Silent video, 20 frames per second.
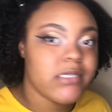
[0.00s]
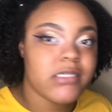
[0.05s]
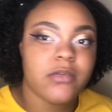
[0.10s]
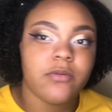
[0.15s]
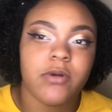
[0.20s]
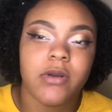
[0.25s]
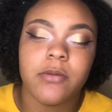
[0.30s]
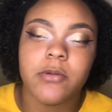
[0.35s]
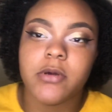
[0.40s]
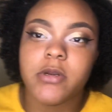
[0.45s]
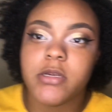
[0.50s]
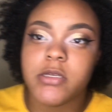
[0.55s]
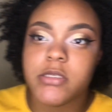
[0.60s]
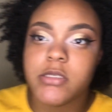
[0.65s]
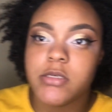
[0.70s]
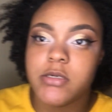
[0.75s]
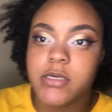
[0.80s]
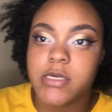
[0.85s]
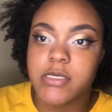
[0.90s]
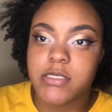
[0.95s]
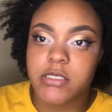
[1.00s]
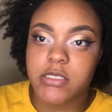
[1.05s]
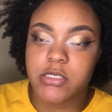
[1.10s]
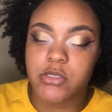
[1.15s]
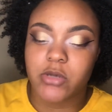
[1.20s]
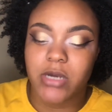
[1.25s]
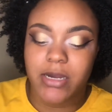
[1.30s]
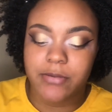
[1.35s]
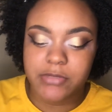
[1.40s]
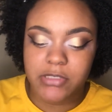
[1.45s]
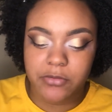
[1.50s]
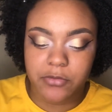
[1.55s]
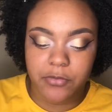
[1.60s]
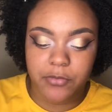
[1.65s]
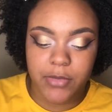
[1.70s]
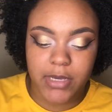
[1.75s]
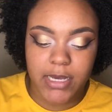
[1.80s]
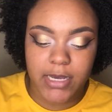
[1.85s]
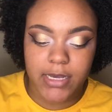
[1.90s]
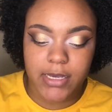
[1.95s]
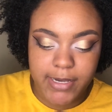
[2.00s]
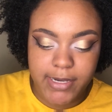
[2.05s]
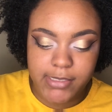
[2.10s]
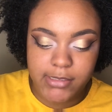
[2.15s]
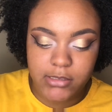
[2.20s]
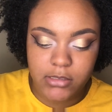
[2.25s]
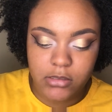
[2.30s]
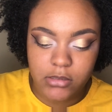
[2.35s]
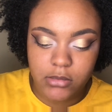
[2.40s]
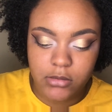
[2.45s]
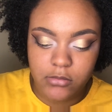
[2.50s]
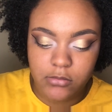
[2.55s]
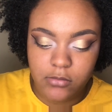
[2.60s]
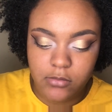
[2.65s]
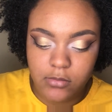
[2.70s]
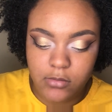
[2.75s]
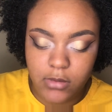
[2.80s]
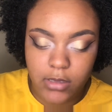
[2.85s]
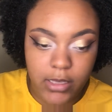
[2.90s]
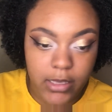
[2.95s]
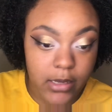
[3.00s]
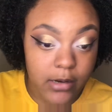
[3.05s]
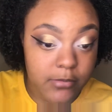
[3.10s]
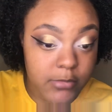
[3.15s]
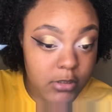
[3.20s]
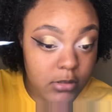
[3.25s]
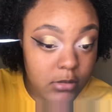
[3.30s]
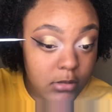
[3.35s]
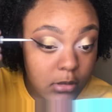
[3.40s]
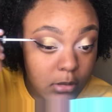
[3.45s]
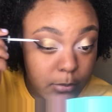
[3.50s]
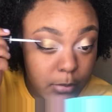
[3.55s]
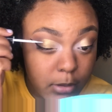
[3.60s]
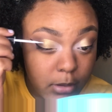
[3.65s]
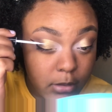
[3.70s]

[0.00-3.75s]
so what I'm going to do is just grab some of my lash glue, and I'm just going to put